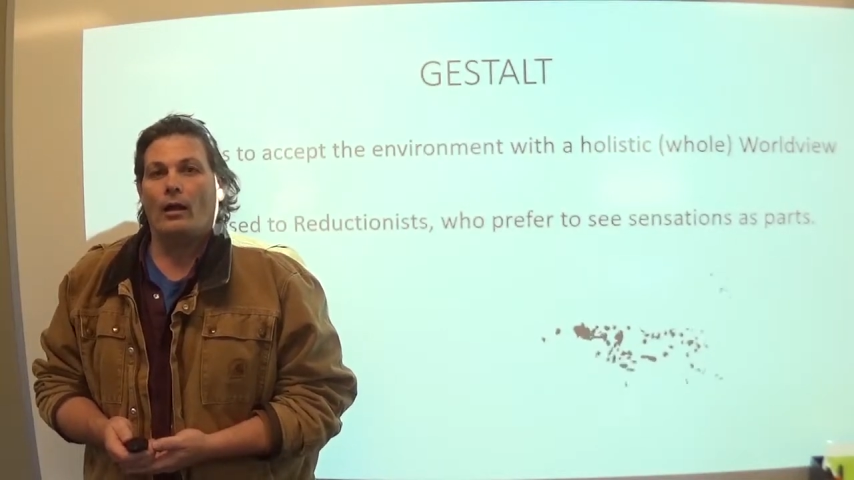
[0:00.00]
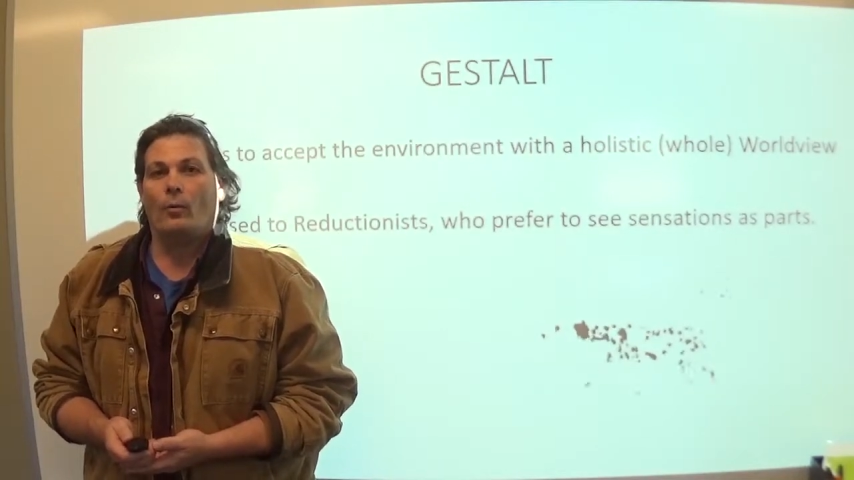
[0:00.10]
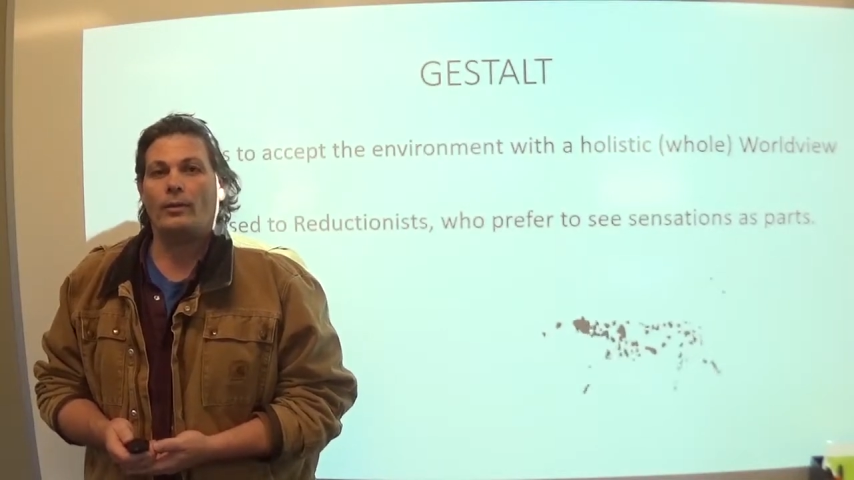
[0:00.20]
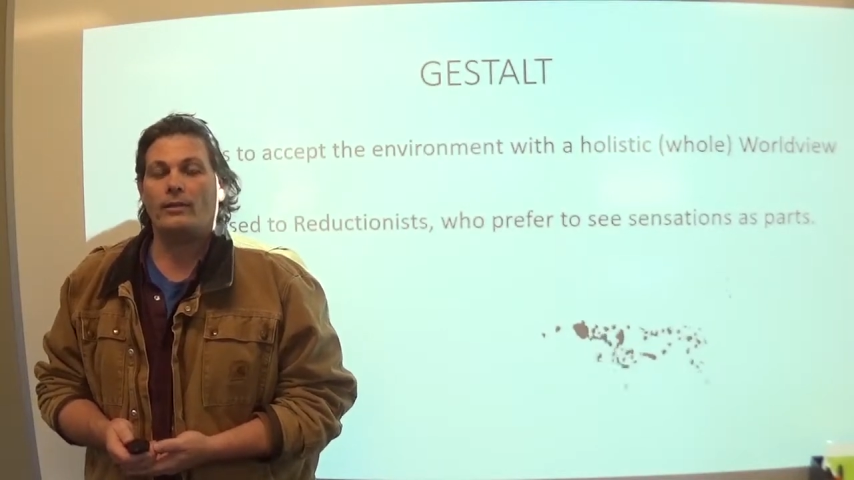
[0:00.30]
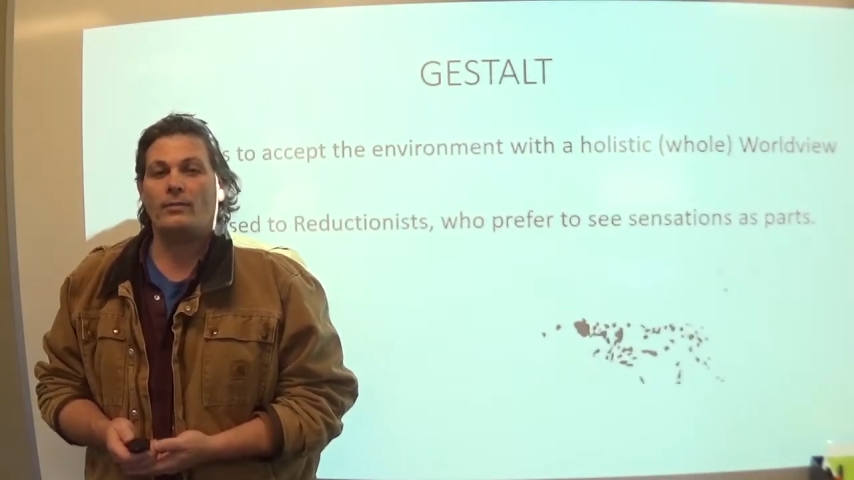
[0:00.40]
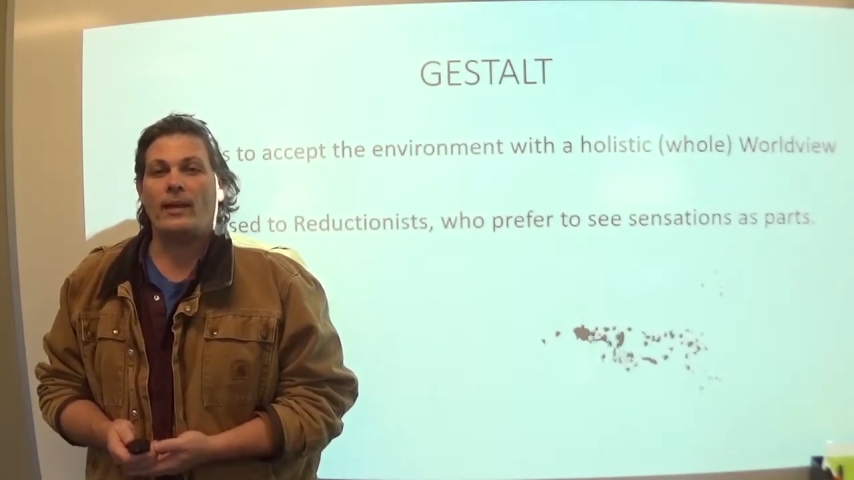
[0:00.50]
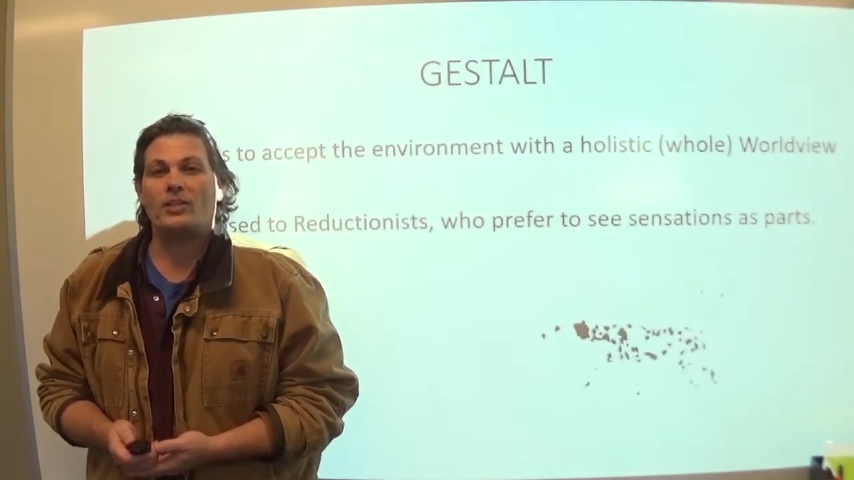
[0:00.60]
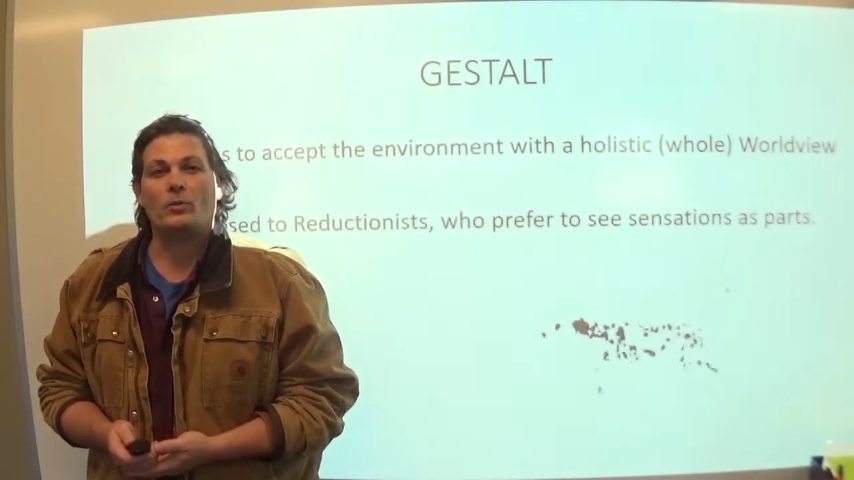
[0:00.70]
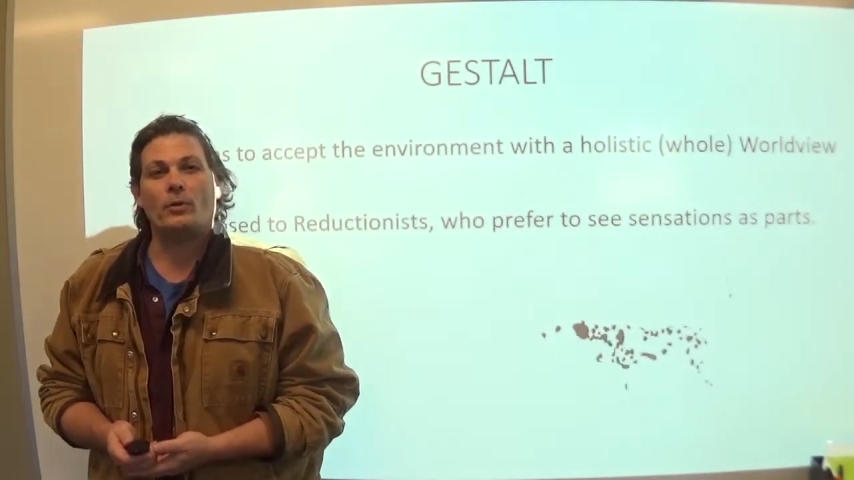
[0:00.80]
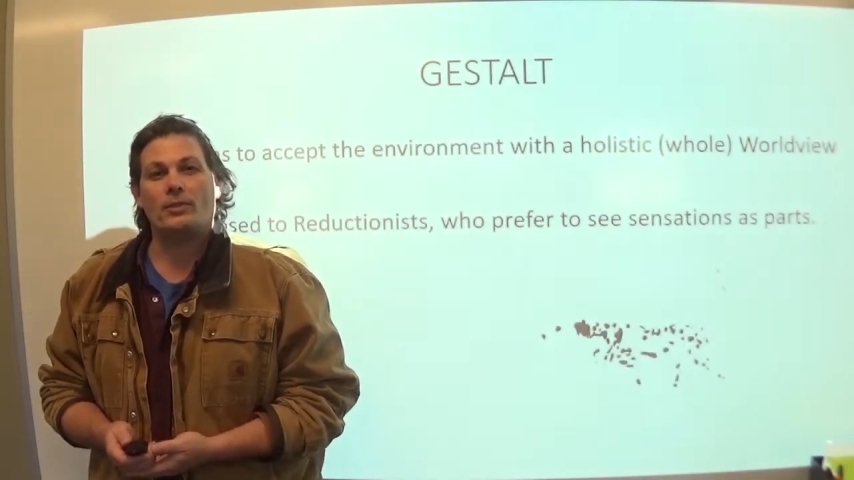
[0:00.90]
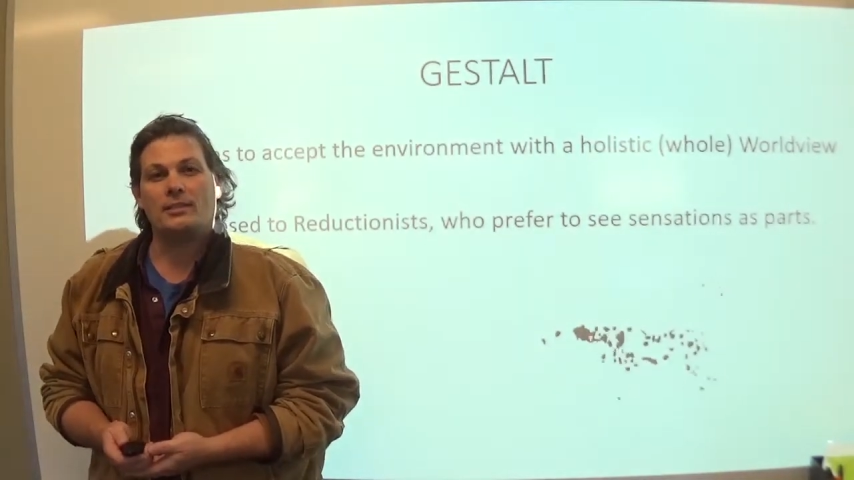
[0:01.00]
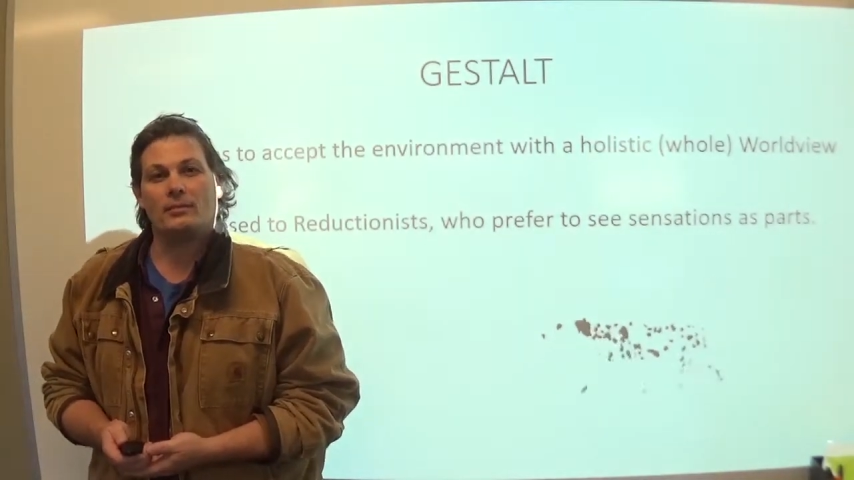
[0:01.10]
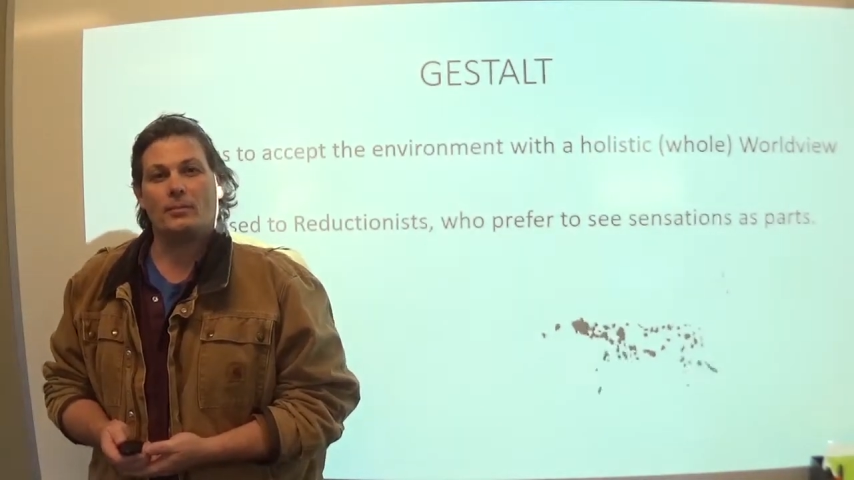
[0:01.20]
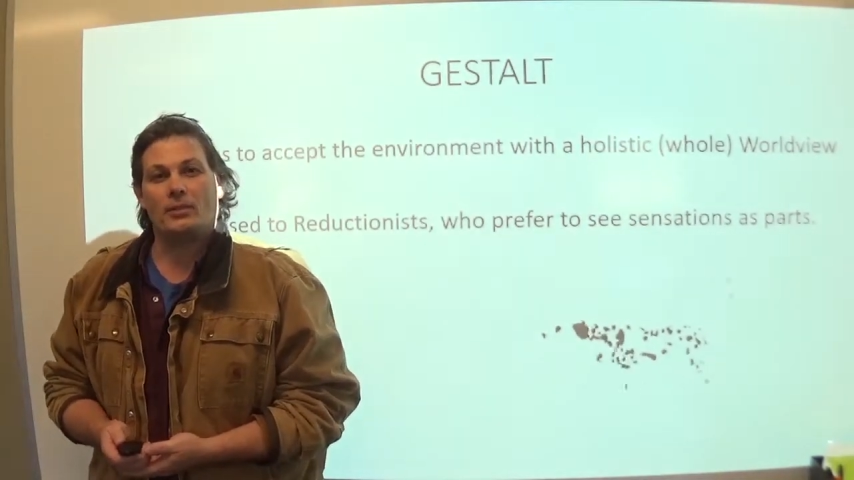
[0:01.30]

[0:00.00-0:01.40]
One of the major words in